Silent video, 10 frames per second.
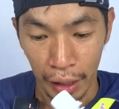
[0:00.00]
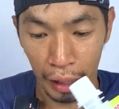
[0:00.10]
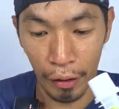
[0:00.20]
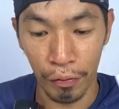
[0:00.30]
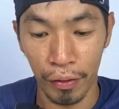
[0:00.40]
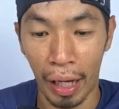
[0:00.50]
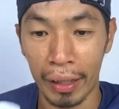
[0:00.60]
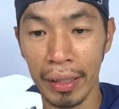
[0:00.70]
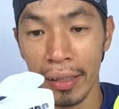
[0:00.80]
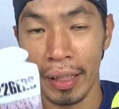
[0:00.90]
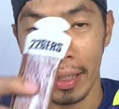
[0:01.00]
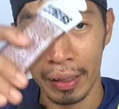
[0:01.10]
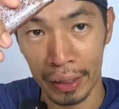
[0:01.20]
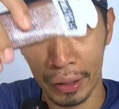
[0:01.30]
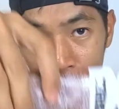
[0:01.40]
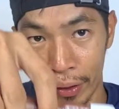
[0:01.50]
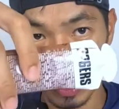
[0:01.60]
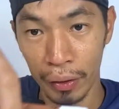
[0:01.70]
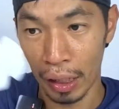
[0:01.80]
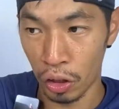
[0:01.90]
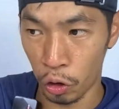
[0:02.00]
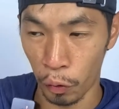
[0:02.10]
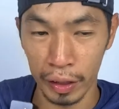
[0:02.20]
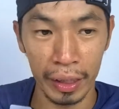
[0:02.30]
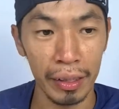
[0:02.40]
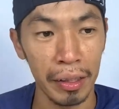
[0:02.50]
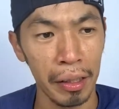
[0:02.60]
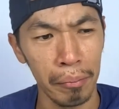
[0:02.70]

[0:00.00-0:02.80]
If like this, you still can squeeze in,